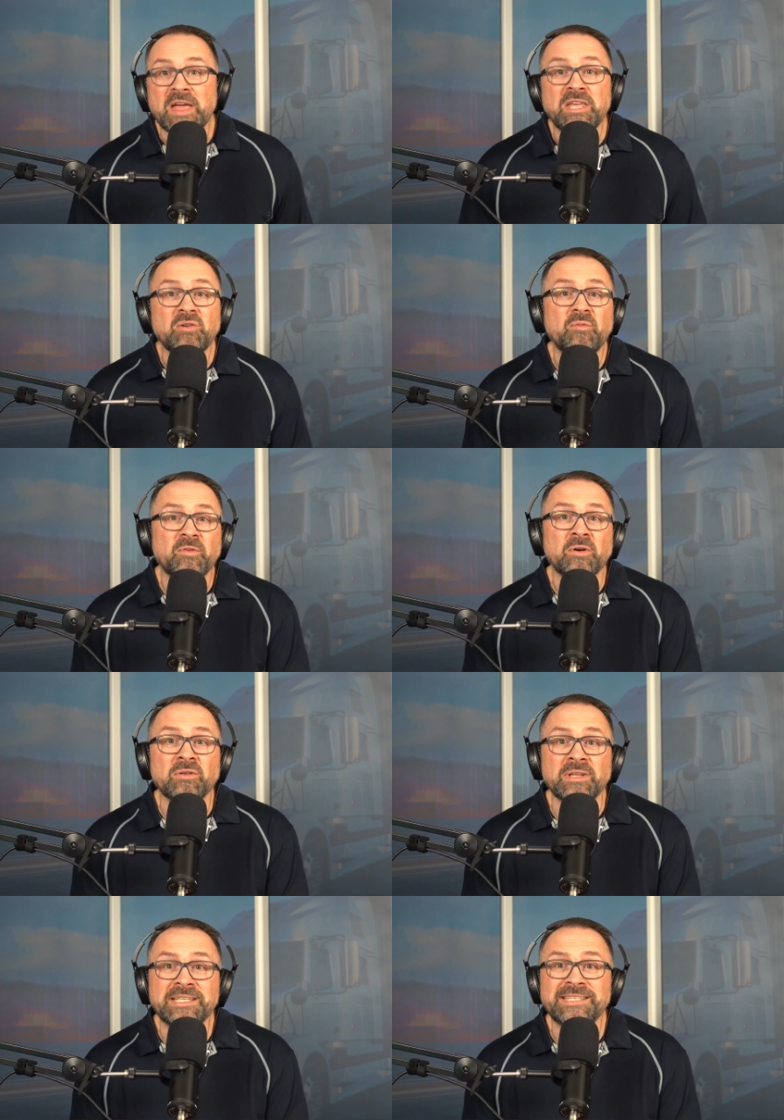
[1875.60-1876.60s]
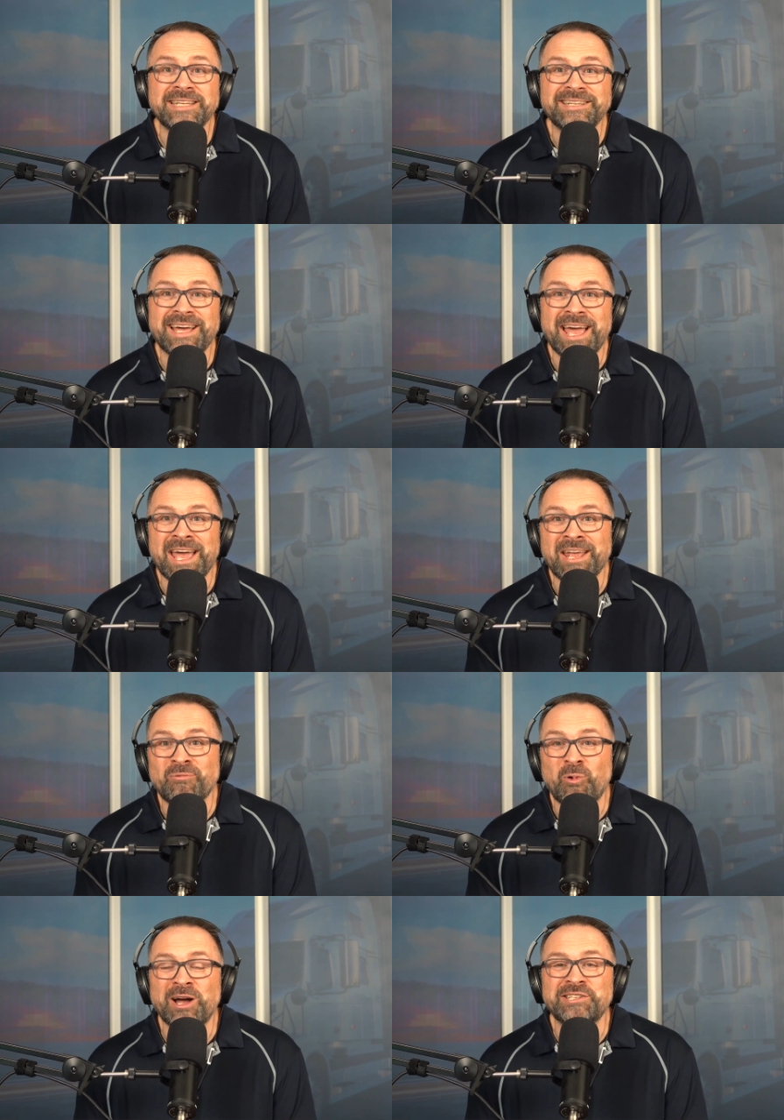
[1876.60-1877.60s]
Thank you for listening
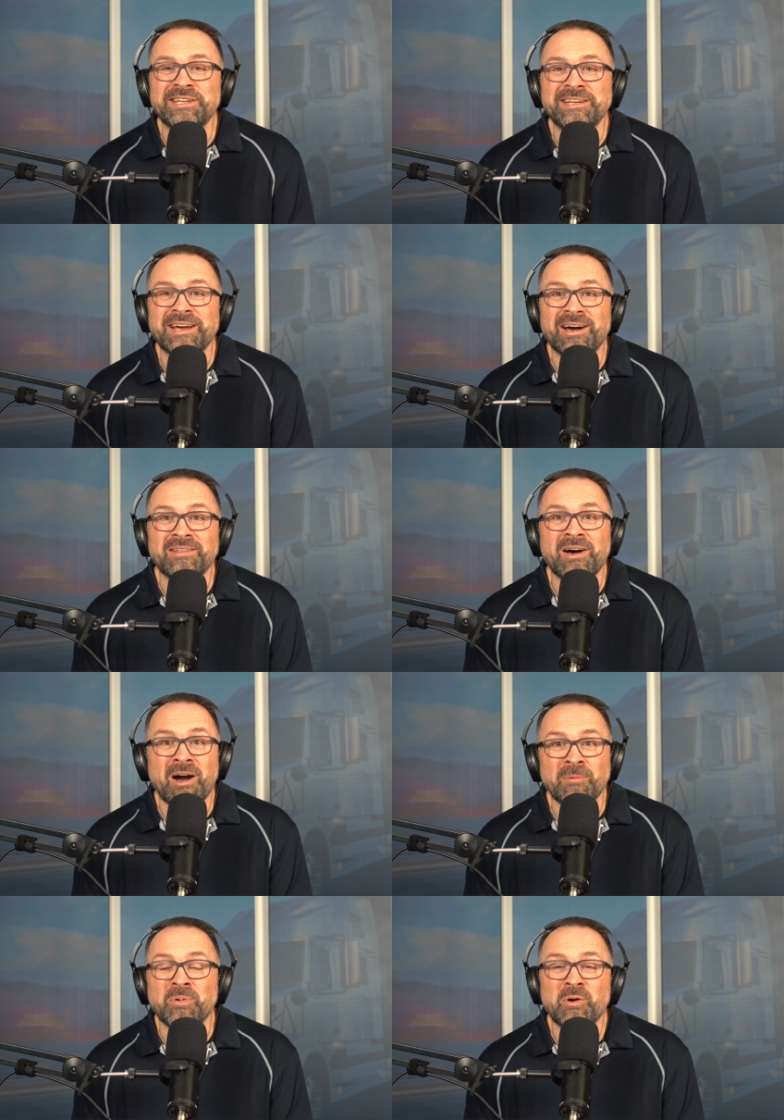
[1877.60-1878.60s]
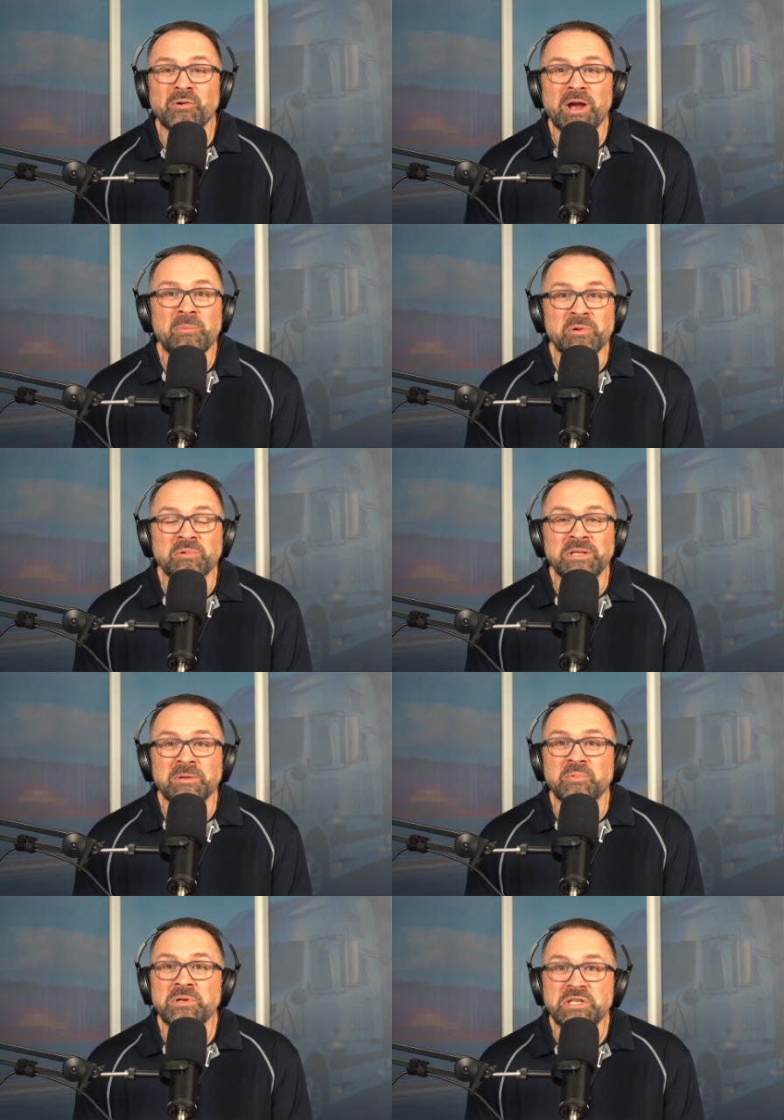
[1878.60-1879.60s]
and watching our program. We
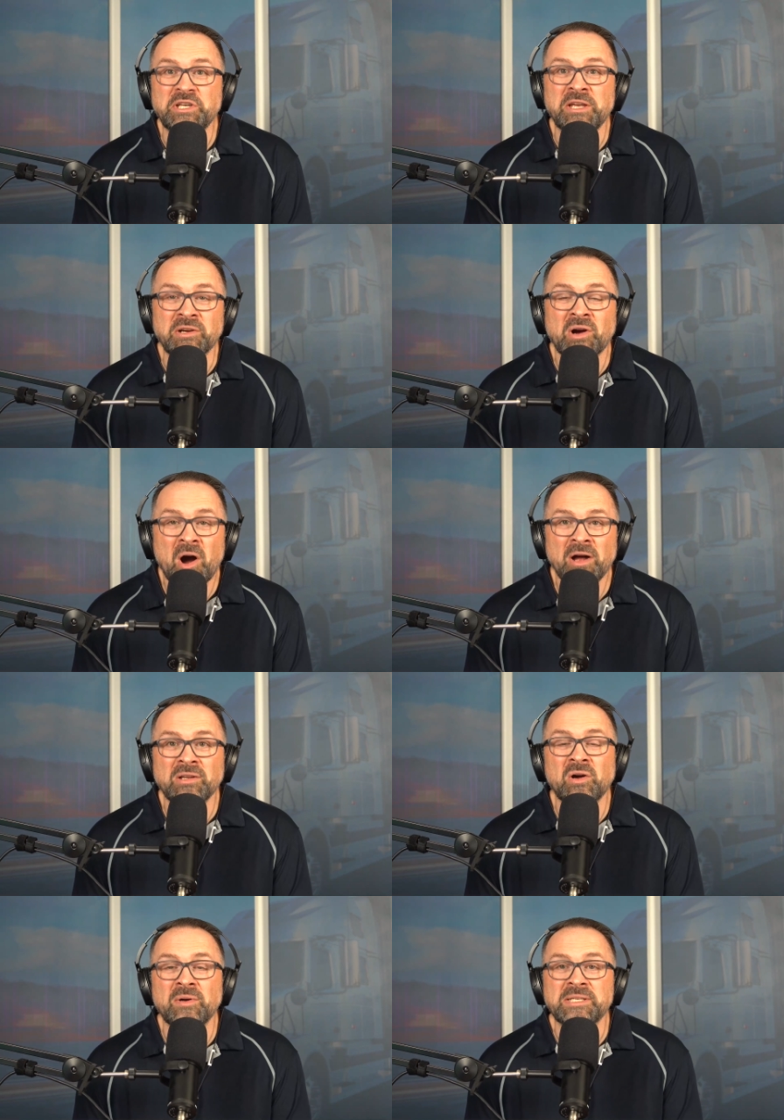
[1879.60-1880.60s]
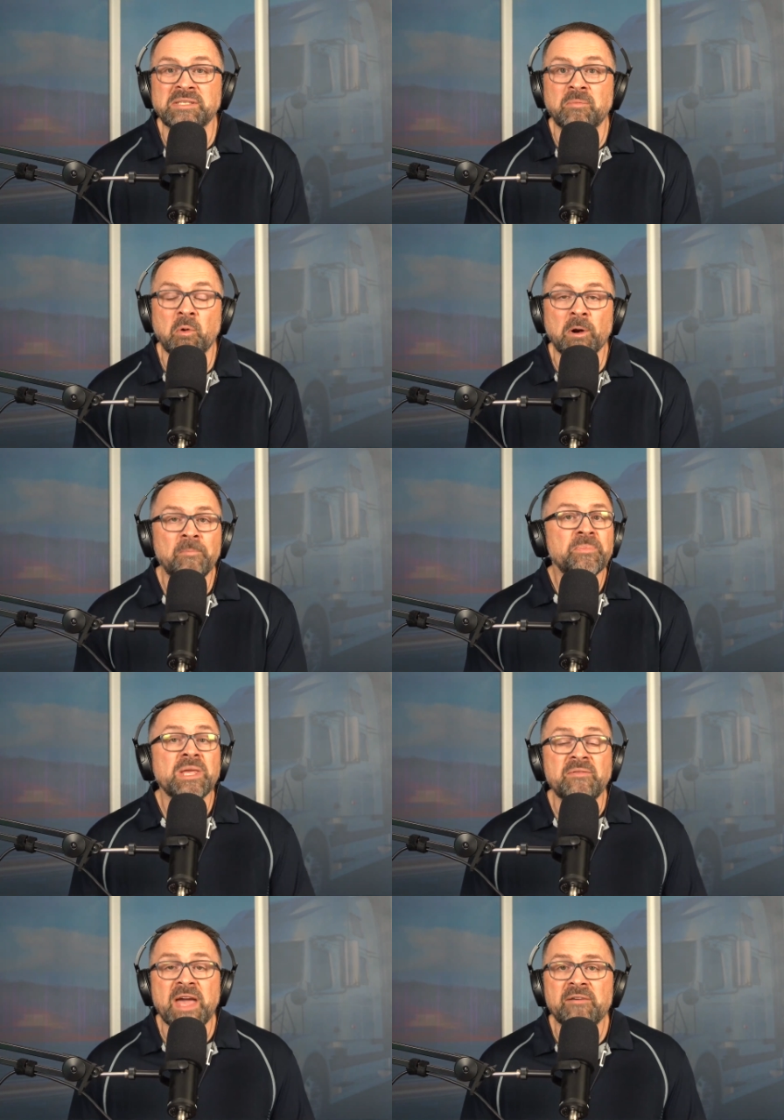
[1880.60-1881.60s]
really appreciate your ongoing support.
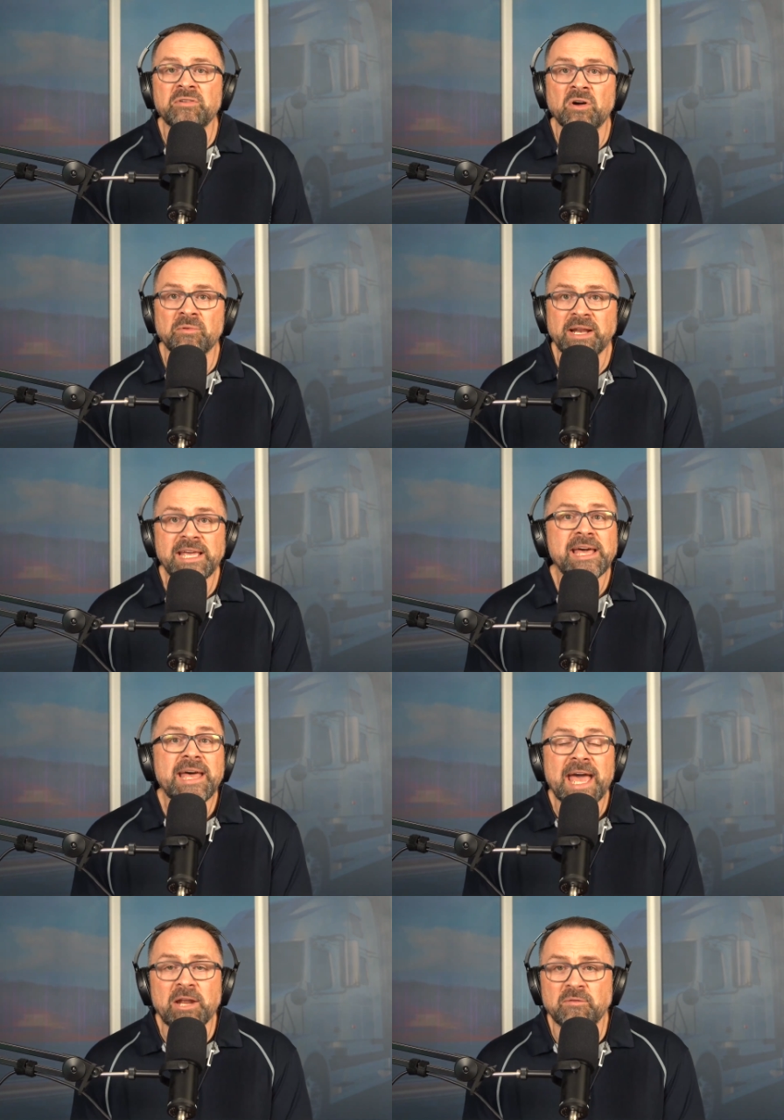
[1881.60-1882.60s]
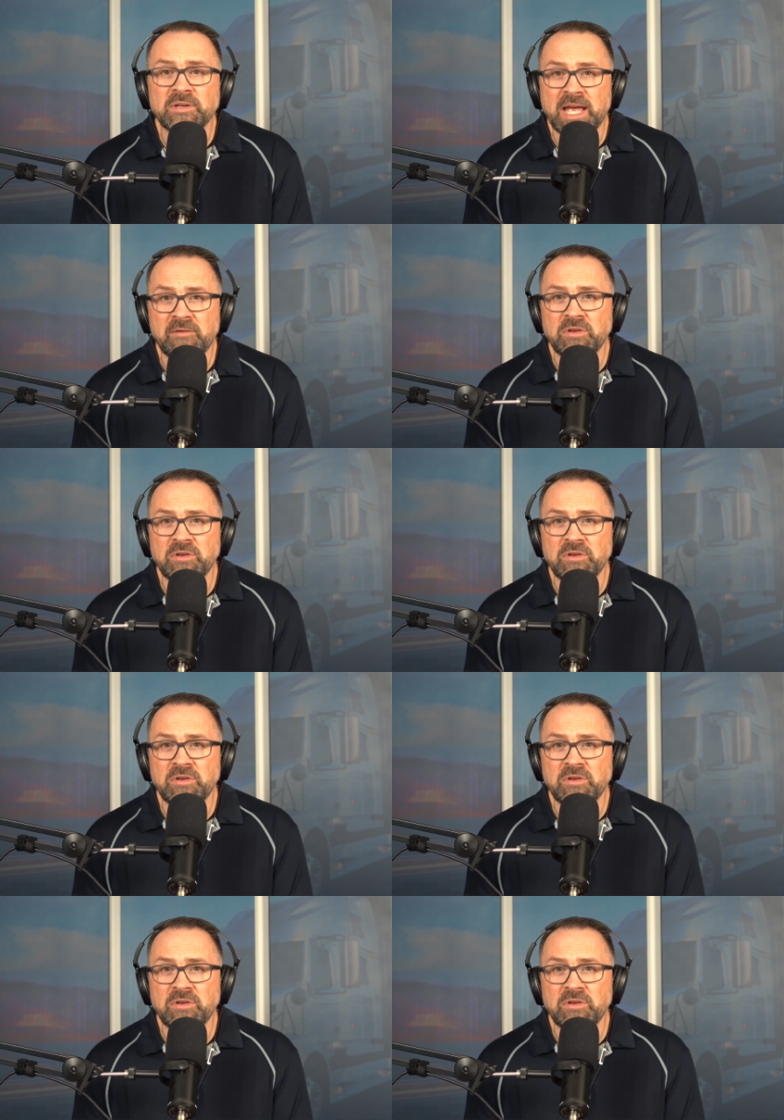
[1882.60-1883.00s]
If you haven't already, head over to